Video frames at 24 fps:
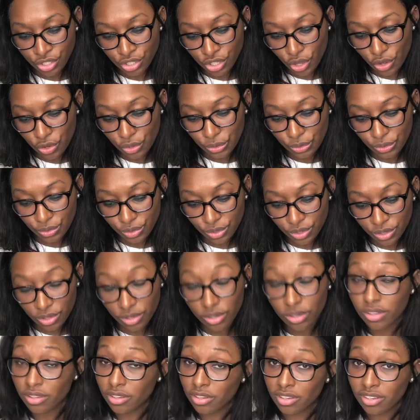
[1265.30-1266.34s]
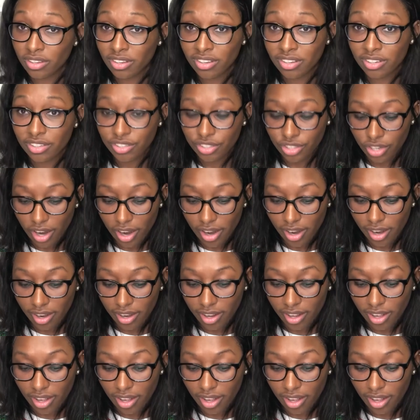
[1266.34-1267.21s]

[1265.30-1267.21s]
so dark.